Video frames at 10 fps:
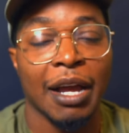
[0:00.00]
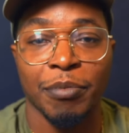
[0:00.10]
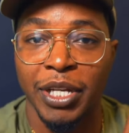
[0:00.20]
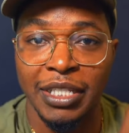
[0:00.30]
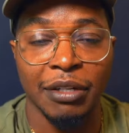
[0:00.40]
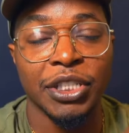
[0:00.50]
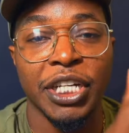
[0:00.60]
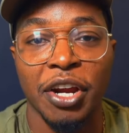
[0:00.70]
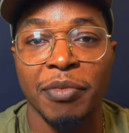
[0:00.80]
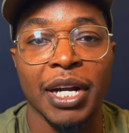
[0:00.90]
because I was
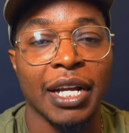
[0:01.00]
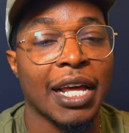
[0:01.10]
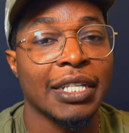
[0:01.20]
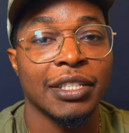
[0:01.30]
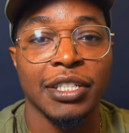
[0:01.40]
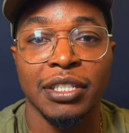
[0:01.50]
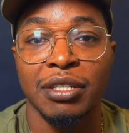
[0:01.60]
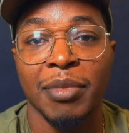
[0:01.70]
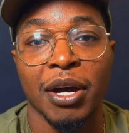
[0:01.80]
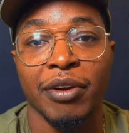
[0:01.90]
sharing my closet
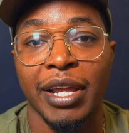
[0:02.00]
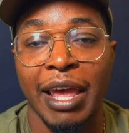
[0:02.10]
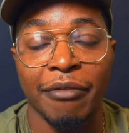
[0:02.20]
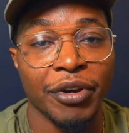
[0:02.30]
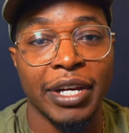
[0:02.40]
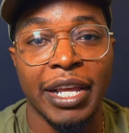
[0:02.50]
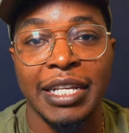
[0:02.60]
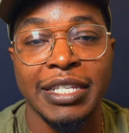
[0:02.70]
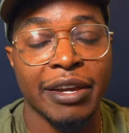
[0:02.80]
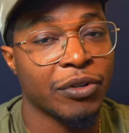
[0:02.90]
just about every day,
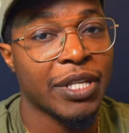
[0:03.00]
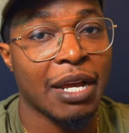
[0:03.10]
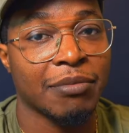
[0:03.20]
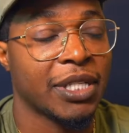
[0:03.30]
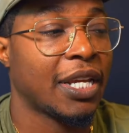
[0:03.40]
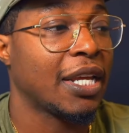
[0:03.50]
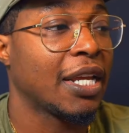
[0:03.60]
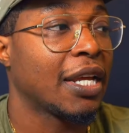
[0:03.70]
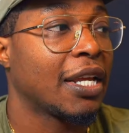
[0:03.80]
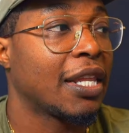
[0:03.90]
several times a day.
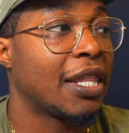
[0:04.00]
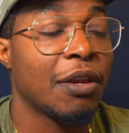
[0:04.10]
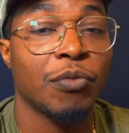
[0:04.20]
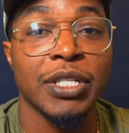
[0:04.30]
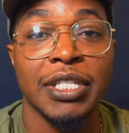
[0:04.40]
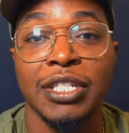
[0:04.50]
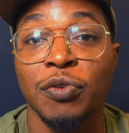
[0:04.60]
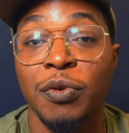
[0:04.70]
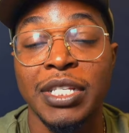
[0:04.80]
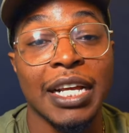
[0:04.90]
Then once,
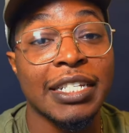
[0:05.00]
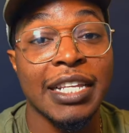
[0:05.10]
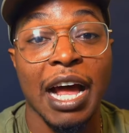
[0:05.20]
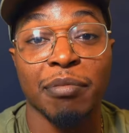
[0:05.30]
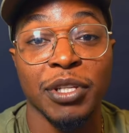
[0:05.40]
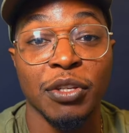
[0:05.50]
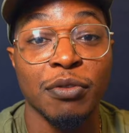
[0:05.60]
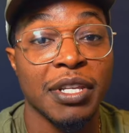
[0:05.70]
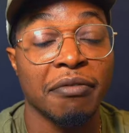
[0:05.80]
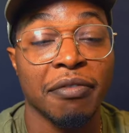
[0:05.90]
soon as I stopped
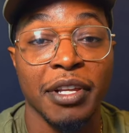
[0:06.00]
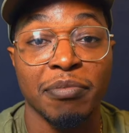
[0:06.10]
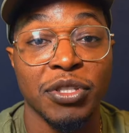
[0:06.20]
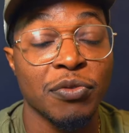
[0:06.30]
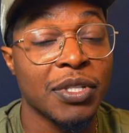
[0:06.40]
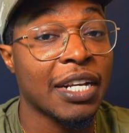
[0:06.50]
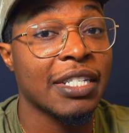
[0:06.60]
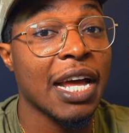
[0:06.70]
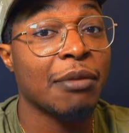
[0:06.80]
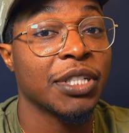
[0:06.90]
using Flyp, soon as I
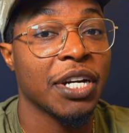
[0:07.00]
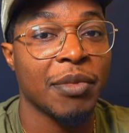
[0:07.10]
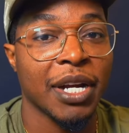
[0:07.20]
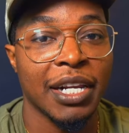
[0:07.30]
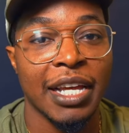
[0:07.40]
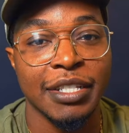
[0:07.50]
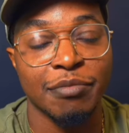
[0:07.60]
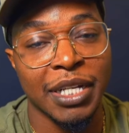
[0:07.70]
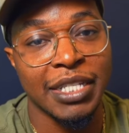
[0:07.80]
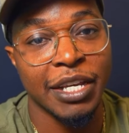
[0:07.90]
stopped sharing my closet,
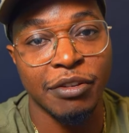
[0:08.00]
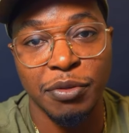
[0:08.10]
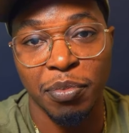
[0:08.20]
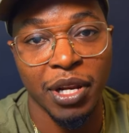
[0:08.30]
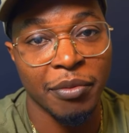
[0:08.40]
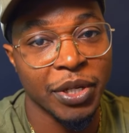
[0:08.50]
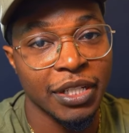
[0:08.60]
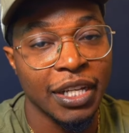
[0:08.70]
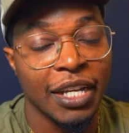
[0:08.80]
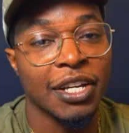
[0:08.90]
my sales plummeted.
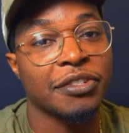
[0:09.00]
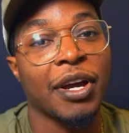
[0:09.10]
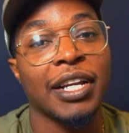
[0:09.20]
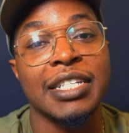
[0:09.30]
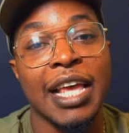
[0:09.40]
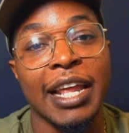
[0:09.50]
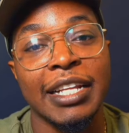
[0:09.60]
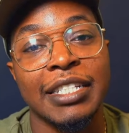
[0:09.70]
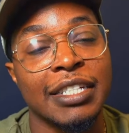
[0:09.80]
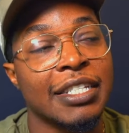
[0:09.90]
So I decided
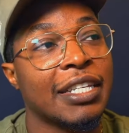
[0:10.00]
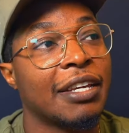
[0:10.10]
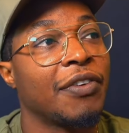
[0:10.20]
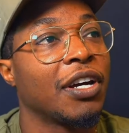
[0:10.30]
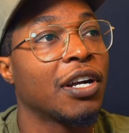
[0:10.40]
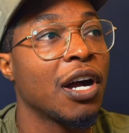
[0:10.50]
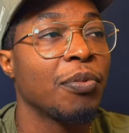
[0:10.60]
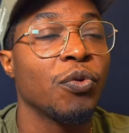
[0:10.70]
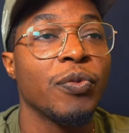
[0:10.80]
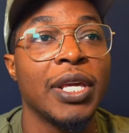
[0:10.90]
to just give it a
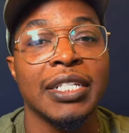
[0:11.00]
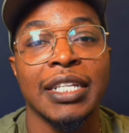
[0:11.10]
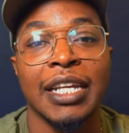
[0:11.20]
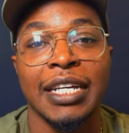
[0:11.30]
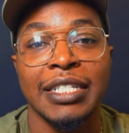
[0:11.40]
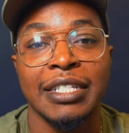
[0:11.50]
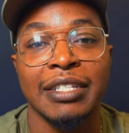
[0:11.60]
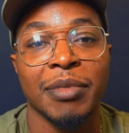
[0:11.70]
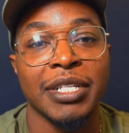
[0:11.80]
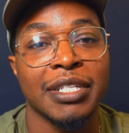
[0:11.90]
couple weeks, and I said
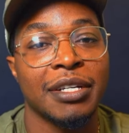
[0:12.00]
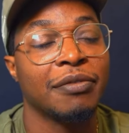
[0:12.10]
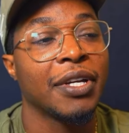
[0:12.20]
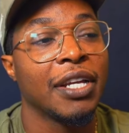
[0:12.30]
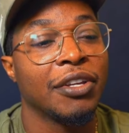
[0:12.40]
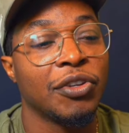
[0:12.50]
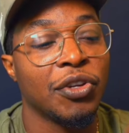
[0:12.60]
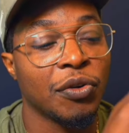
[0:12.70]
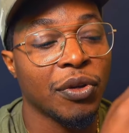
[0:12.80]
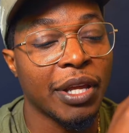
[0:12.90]
to myself, you
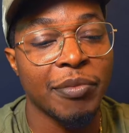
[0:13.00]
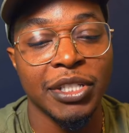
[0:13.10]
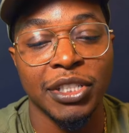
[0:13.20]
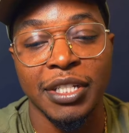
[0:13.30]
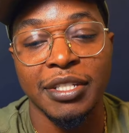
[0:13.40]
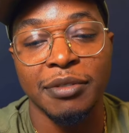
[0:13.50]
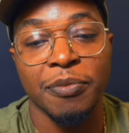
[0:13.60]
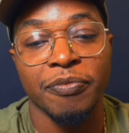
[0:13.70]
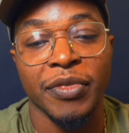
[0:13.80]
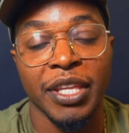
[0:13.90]
know, let me just
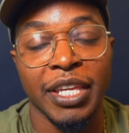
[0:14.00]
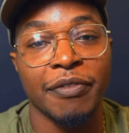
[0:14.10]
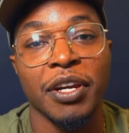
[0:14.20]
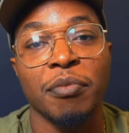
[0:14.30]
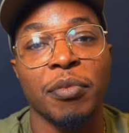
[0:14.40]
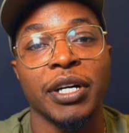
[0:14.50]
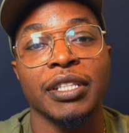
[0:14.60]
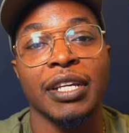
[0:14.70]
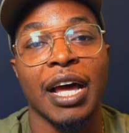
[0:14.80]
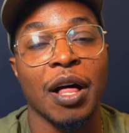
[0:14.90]
give it a
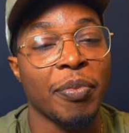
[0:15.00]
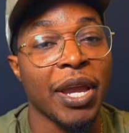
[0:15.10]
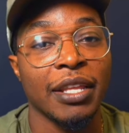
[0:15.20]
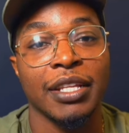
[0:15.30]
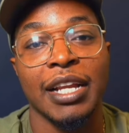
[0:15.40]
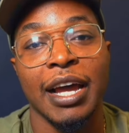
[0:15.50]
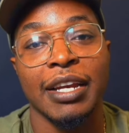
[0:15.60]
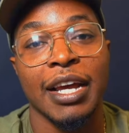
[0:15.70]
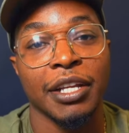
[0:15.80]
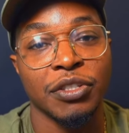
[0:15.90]
month. I'll pay the nine
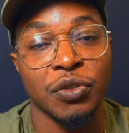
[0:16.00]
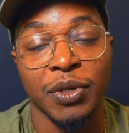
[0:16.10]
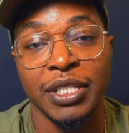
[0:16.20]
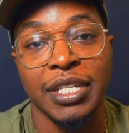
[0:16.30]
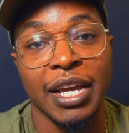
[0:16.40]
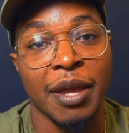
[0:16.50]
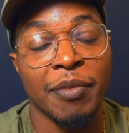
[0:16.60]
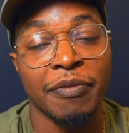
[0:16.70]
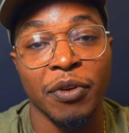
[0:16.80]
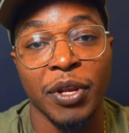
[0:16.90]
dollars one time.
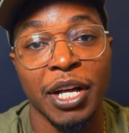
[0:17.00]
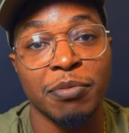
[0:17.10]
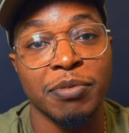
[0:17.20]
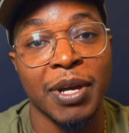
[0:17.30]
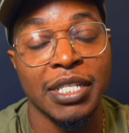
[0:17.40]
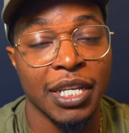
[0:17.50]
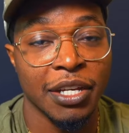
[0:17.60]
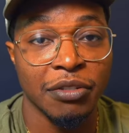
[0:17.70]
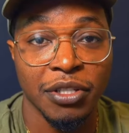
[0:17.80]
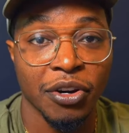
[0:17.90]
If it helps my
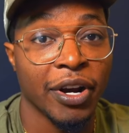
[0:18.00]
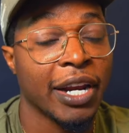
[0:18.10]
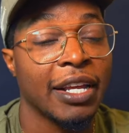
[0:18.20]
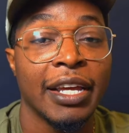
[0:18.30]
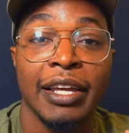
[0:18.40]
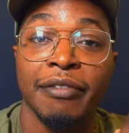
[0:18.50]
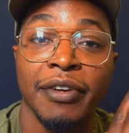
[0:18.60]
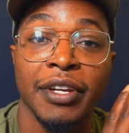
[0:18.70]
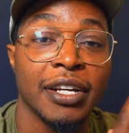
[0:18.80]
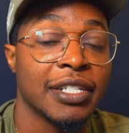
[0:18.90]
sales, great. If
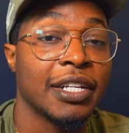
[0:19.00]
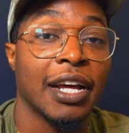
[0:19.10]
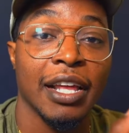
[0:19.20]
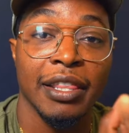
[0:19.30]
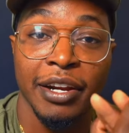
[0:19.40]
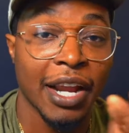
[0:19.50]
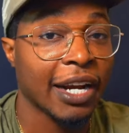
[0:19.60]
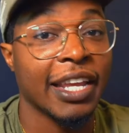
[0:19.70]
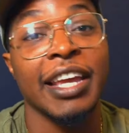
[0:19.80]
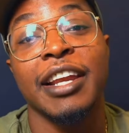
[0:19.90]
it doesn't, they're
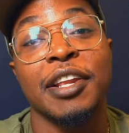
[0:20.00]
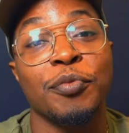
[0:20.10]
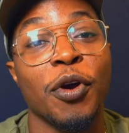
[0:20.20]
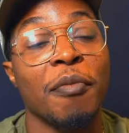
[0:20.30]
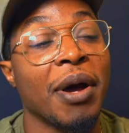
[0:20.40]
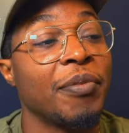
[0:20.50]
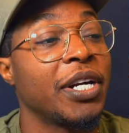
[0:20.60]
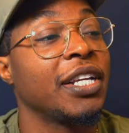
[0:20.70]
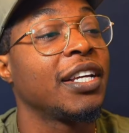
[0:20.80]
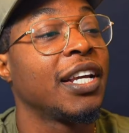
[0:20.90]
not getting any more of my
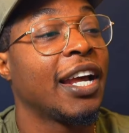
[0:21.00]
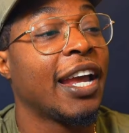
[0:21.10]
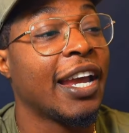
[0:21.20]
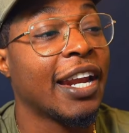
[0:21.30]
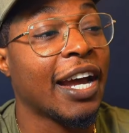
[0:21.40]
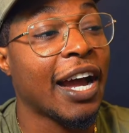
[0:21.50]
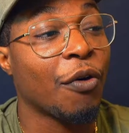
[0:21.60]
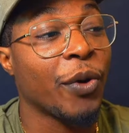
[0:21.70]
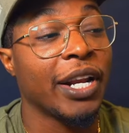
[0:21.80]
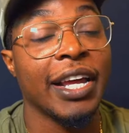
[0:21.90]
money. And I
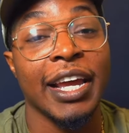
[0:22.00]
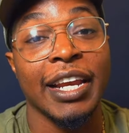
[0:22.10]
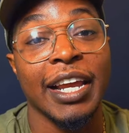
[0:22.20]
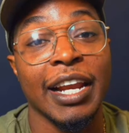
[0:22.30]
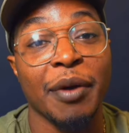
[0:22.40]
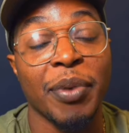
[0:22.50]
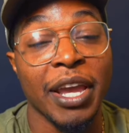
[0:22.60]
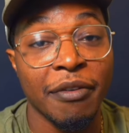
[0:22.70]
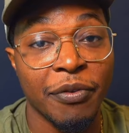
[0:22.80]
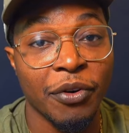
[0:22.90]
went ahead and I
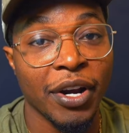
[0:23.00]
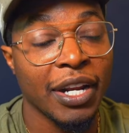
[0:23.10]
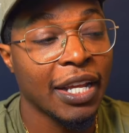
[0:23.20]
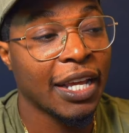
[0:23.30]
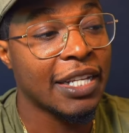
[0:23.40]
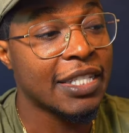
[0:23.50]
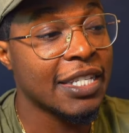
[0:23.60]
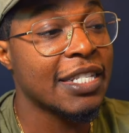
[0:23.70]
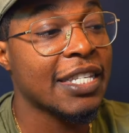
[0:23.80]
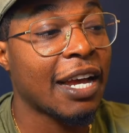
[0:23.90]
paid for it. And
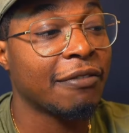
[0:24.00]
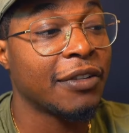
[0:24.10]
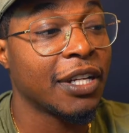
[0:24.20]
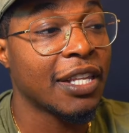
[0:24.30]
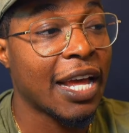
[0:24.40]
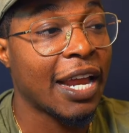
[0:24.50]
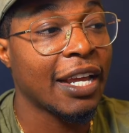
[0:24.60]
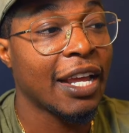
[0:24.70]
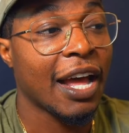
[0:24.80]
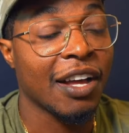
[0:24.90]
since I've done that,
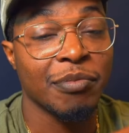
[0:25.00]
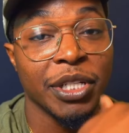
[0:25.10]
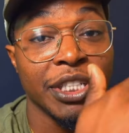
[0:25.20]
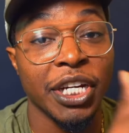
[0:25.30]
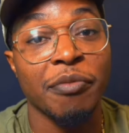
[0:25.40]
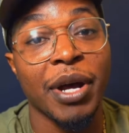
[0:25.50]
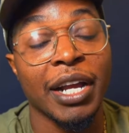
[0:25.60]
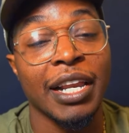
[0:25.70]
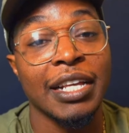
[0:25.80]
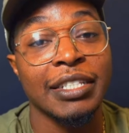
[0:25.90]
I've been sharing my
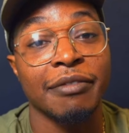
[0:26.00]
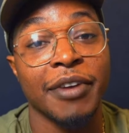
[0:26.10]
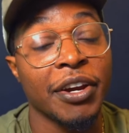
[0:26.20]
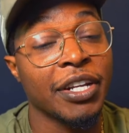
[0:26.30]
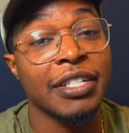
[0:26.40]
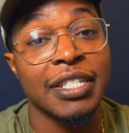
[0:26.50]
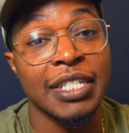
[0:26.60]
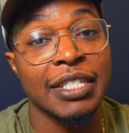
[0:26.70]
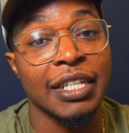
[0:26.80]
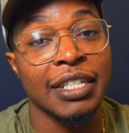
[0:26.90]
closet very
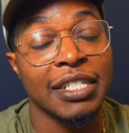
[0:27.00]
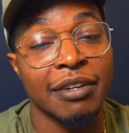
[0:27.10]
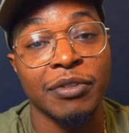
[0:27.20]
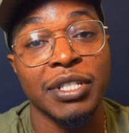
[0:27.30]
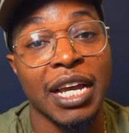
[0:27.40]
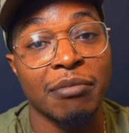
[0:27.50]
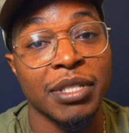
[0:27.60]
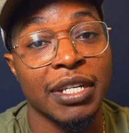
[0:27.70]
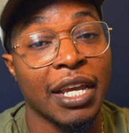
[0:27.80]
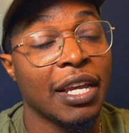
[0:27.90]
consistently, several times
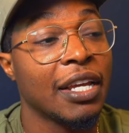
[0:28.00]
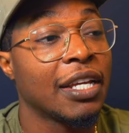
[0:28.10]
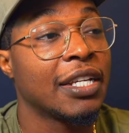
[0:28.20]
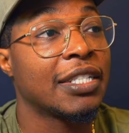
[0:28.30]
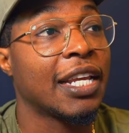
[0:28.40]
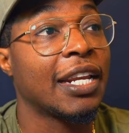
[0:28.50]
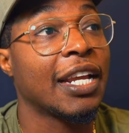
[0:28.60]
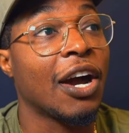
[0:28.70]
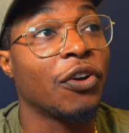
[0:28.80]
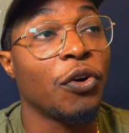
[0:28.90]
a day,
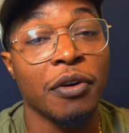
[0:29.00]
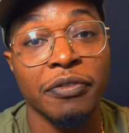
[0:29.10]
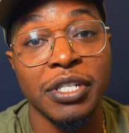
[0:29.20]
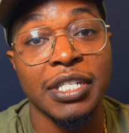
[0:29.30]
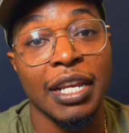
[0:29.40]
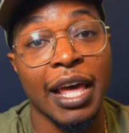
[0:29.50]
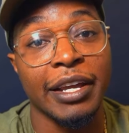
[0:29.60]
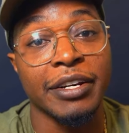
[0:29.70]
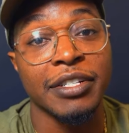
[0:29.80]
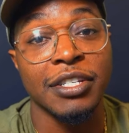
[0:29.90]
sending out offers to
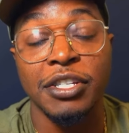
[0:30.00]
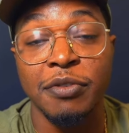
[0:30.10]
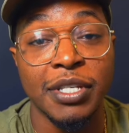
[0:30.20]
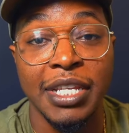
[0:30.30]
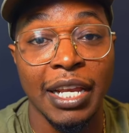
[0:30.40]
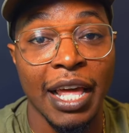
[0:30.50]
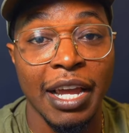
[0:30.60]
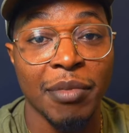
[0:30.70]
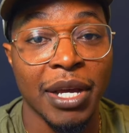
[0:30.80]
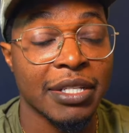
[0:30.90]
likers as soon as they
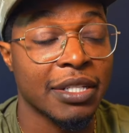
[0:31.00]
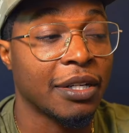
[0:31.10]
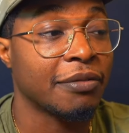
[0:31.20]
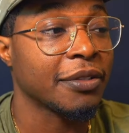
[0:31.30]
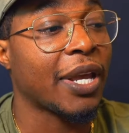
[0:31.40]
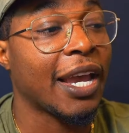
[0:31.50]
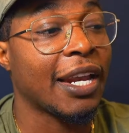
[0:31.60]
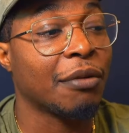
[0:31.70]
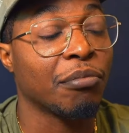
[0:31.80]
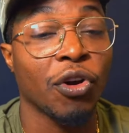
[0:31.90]
like my stuff.
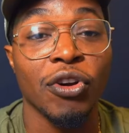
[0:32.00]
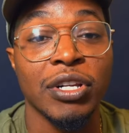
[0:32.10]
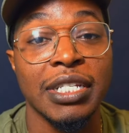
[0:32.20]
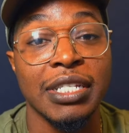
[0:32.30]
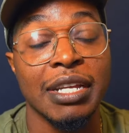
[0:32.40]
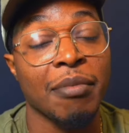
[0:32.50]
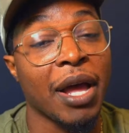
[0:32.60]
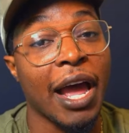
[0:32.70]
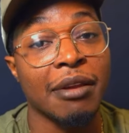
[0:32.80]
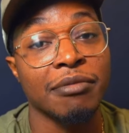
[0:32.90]
And I'm cross-listing my
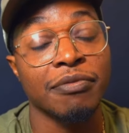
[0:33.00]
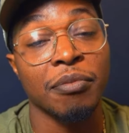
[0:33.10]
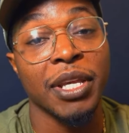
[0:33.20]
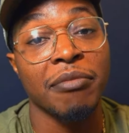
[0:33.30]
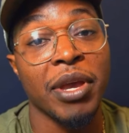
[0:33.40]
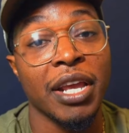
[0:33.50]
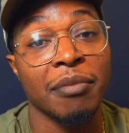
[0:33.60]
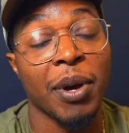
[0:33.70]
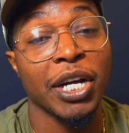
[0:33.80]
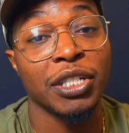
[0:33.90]
items from eBay to
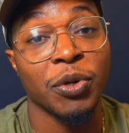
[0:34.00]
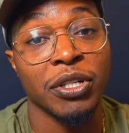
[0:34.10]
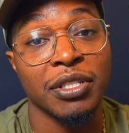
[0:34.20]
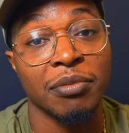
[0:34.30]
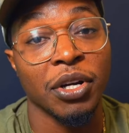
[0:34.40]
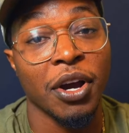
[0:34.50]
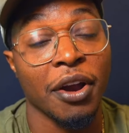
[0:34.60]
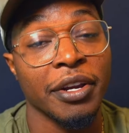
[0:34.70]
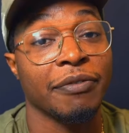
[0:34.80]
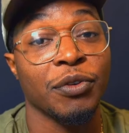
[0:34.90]
Poshmark to
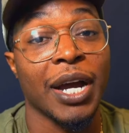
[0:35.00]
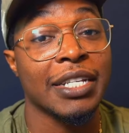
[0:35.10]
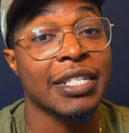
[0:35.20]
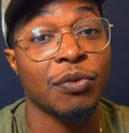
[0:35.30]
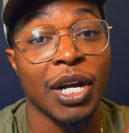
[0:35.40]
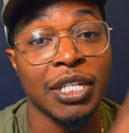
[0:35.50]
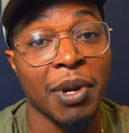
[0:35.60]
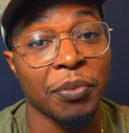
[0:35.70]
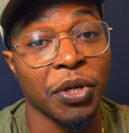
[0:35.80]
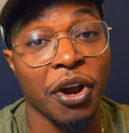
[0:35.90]
Mercari. If you guys didn't watch
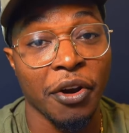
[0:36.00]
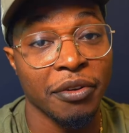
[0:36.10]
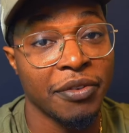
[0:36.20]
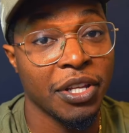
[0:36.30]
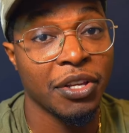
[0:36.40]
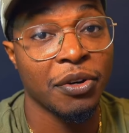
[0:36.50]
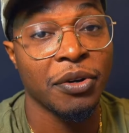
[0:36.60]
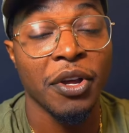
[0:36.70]
my Mercari video